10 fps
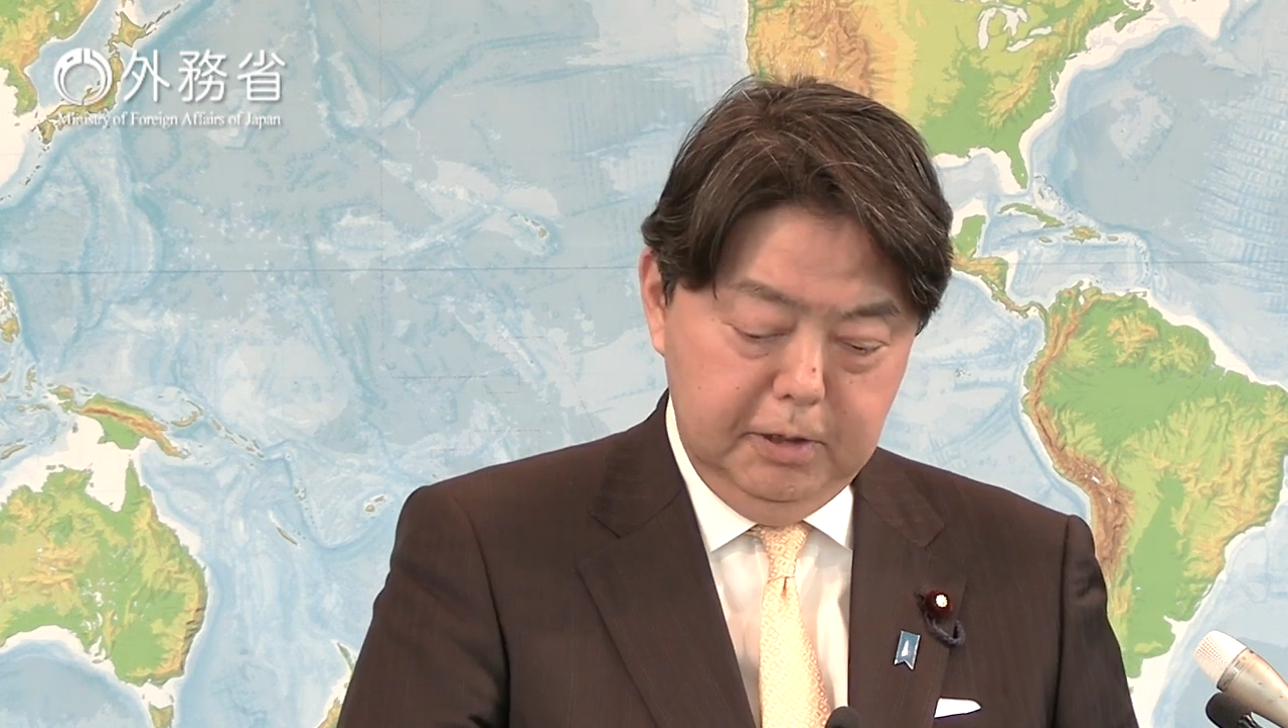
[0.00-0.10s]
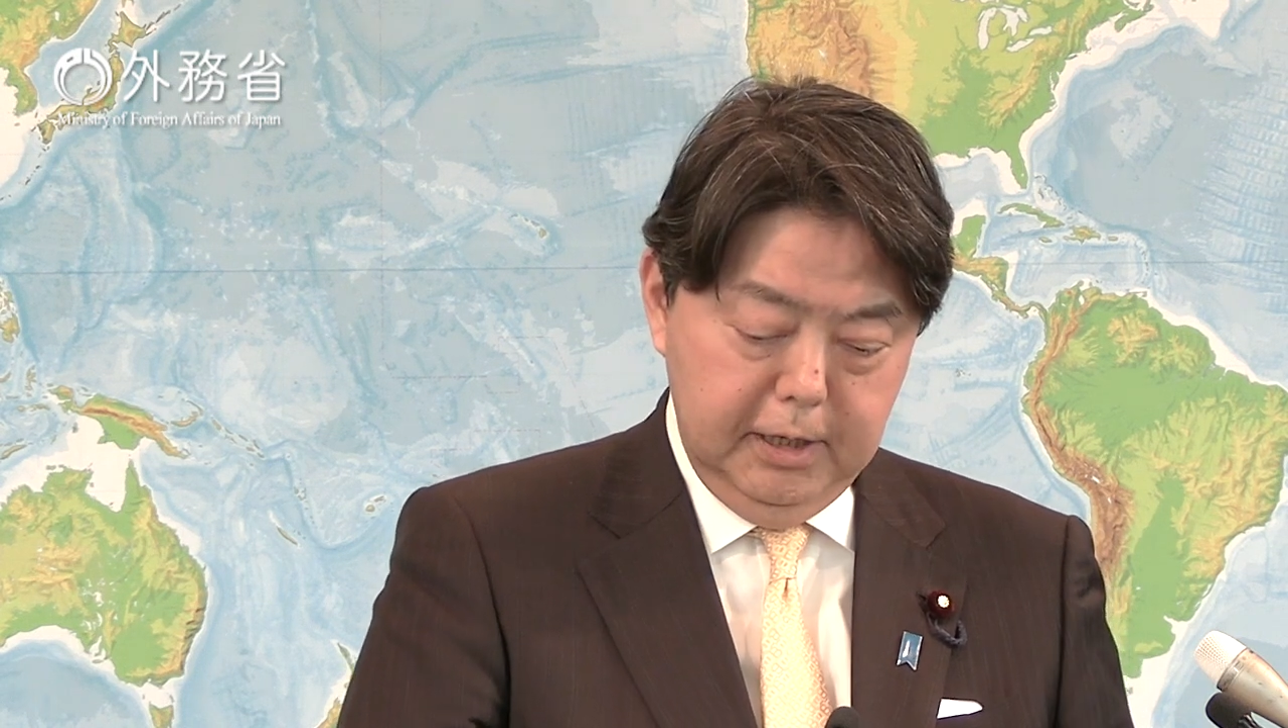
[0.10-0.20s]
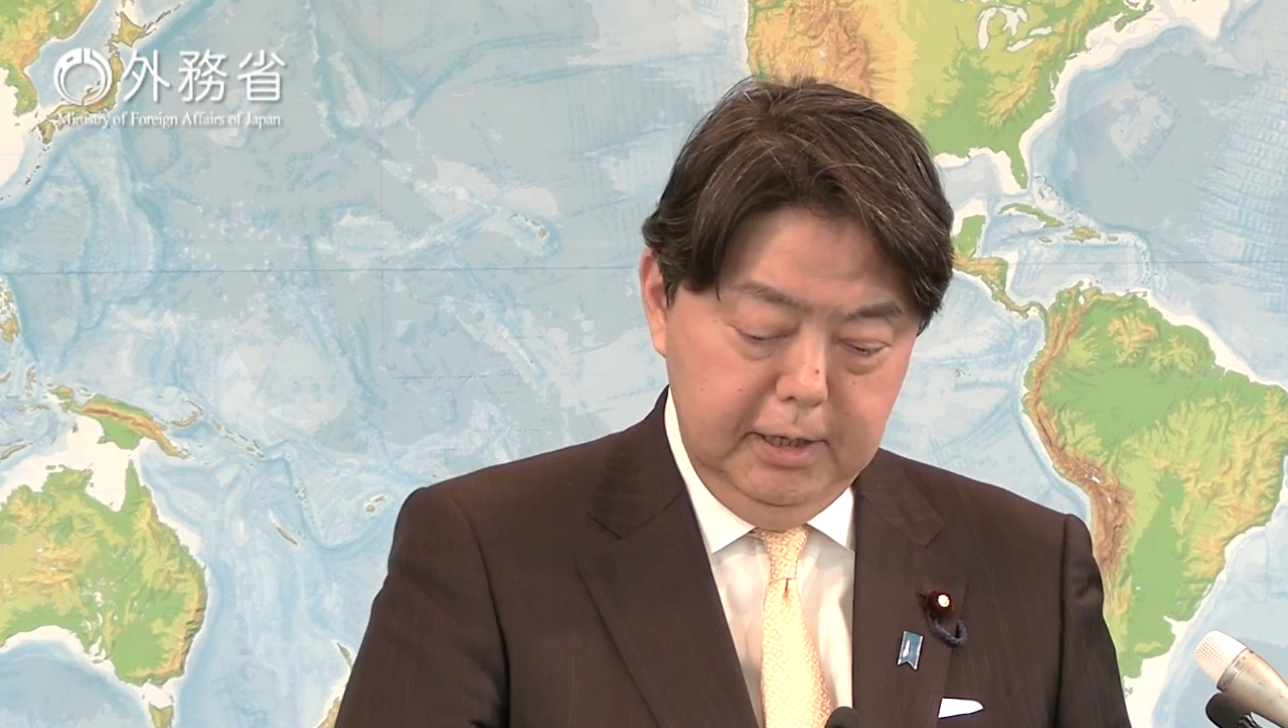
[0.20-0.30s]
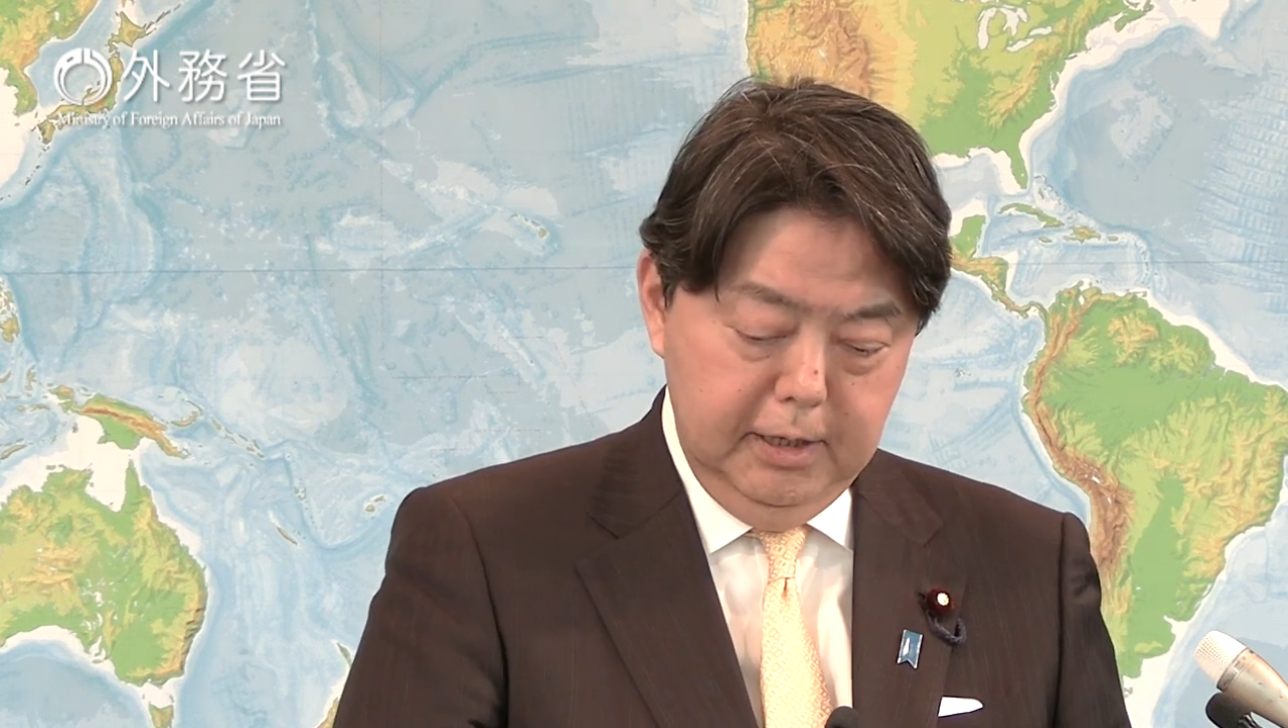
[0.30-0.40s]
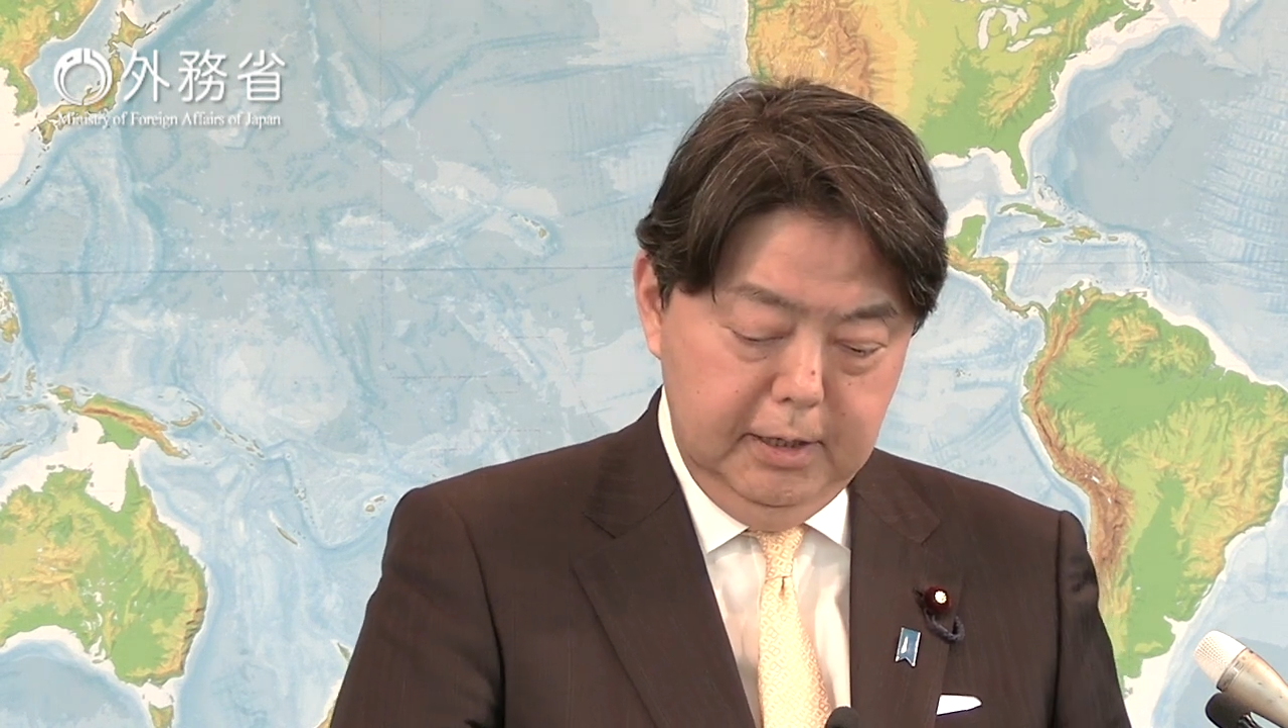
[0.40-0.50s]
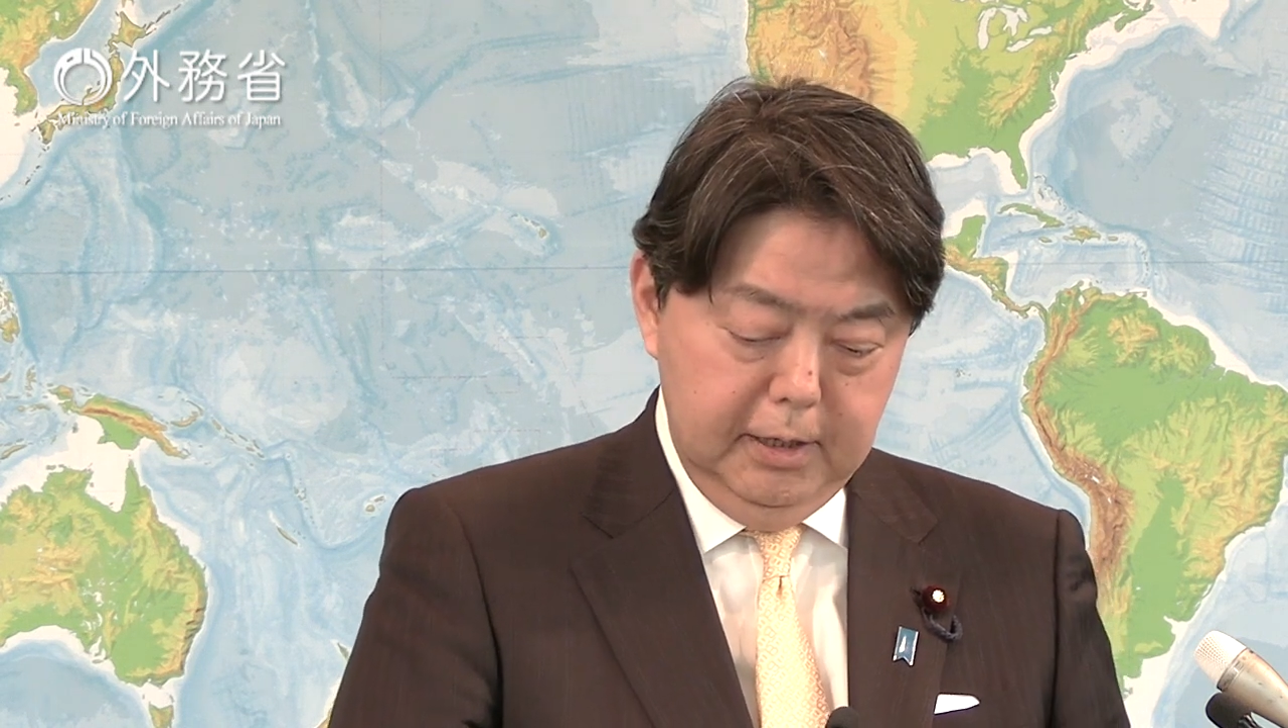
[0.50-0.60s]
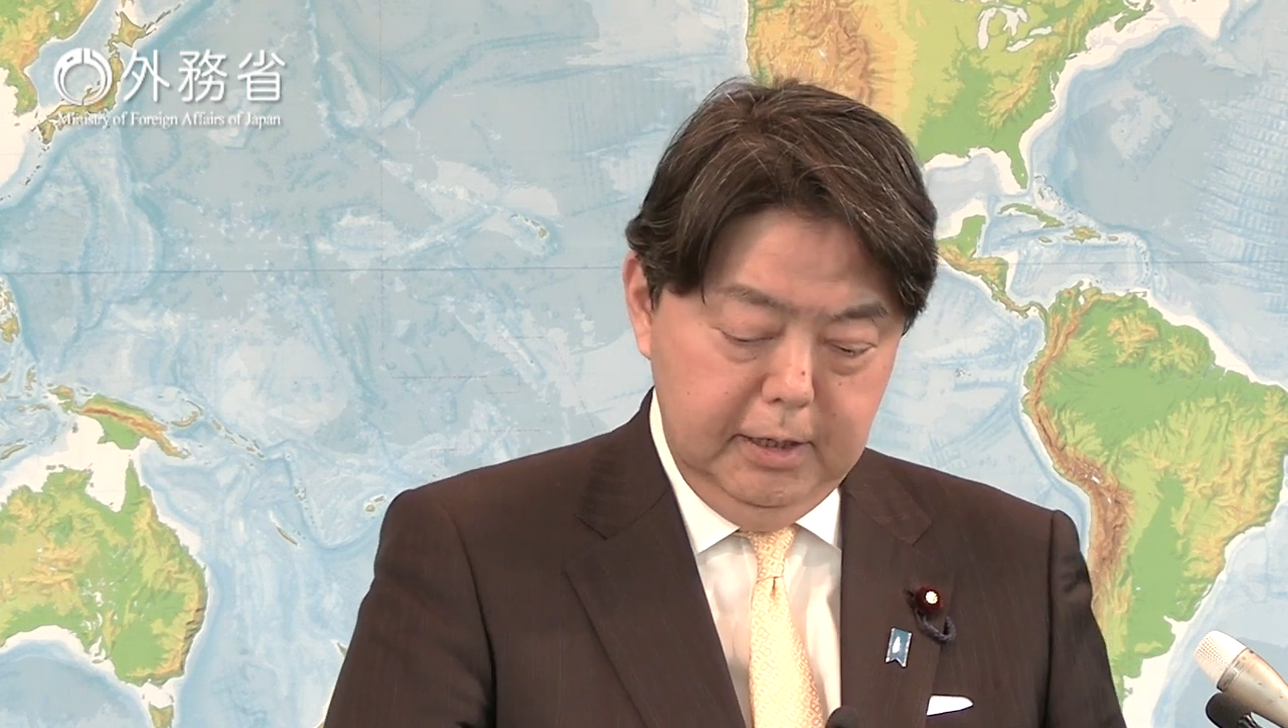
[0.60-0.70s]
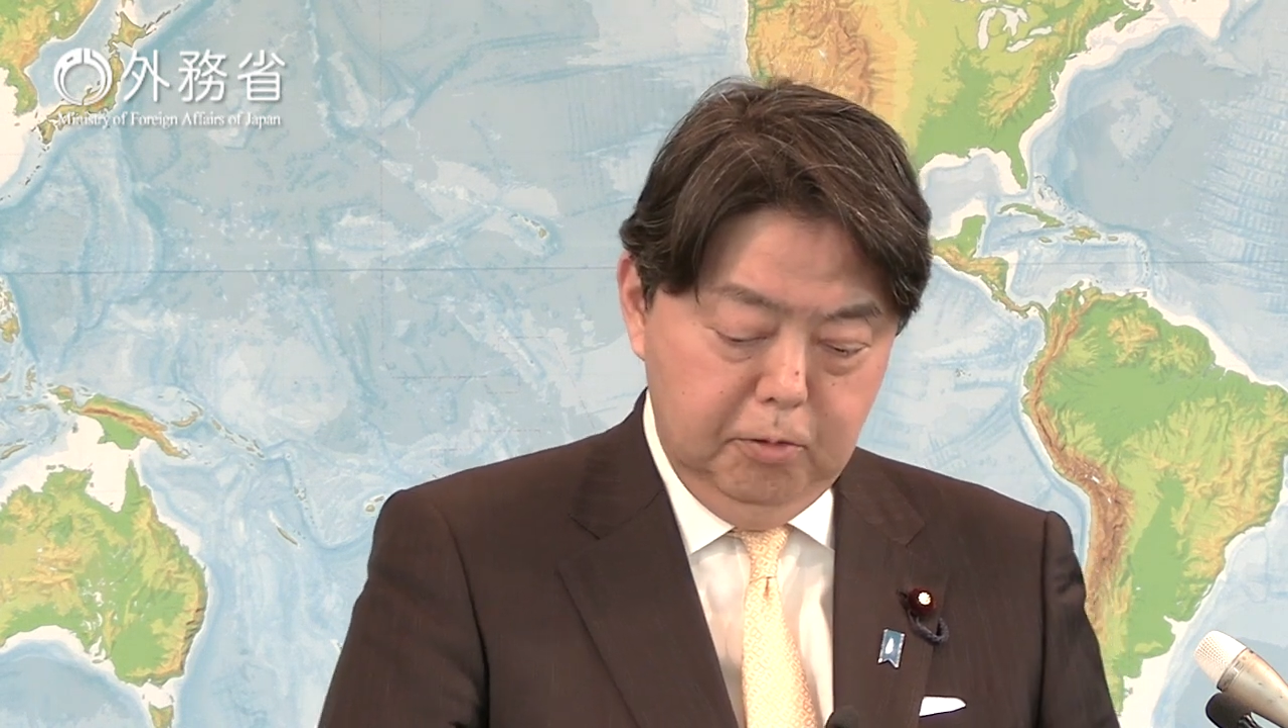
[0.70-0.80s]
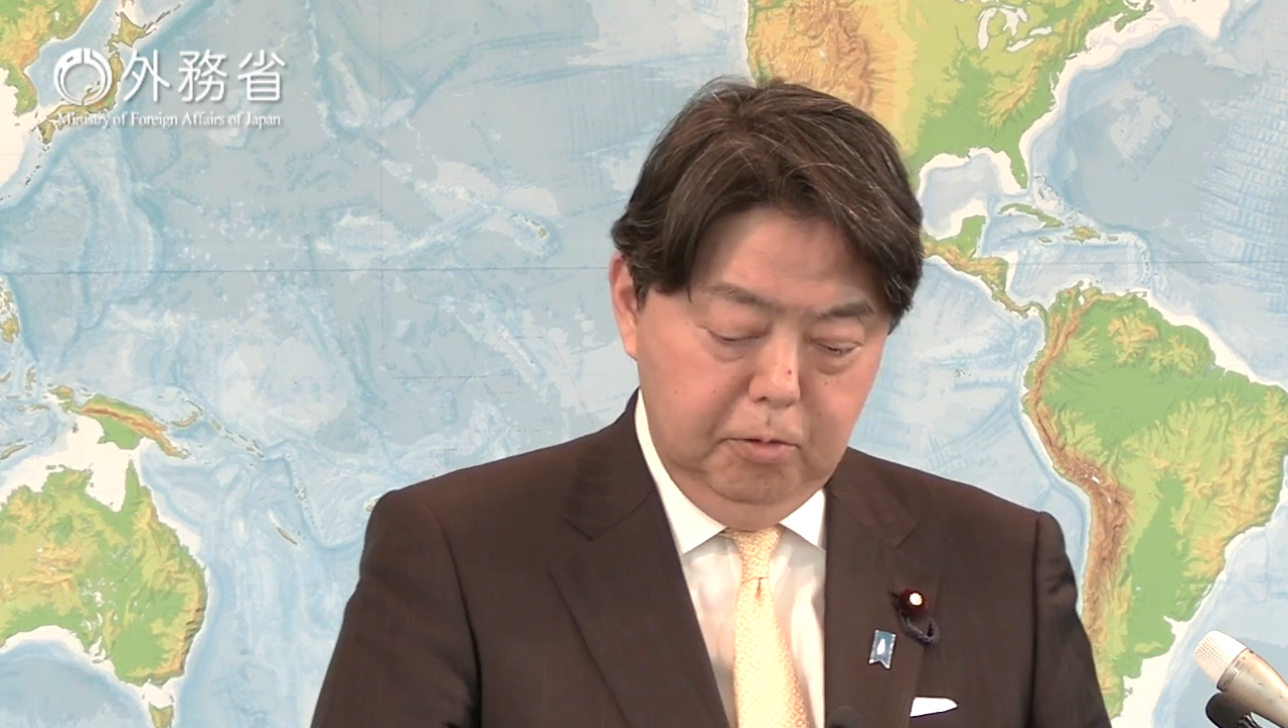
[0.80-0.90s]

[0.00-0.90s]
we conducted